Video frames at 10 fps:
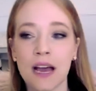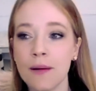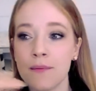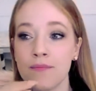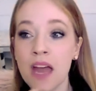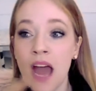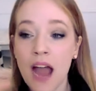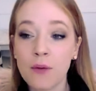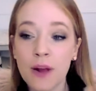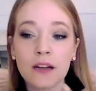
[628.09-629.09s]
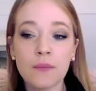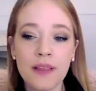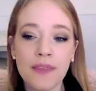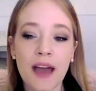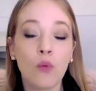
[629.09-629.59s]
Um, I
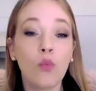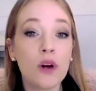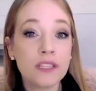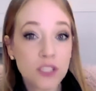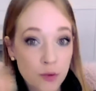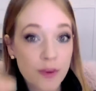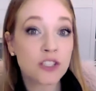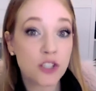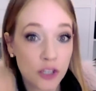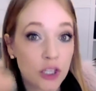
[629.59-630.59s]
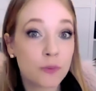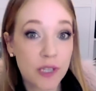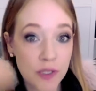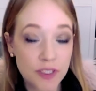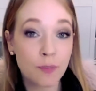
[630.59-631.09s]
recommend that once you make sure your
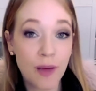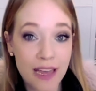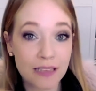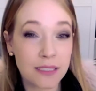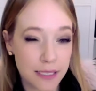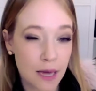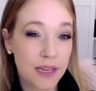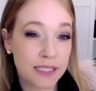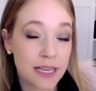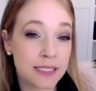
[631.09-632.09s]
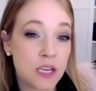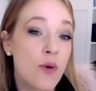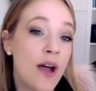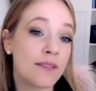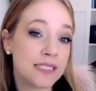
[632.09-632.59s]
bills are paid. Does that make sense? And you
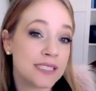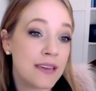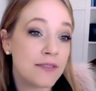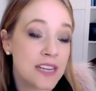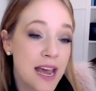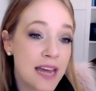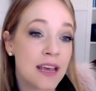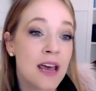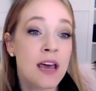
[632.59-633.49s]
have a safety net.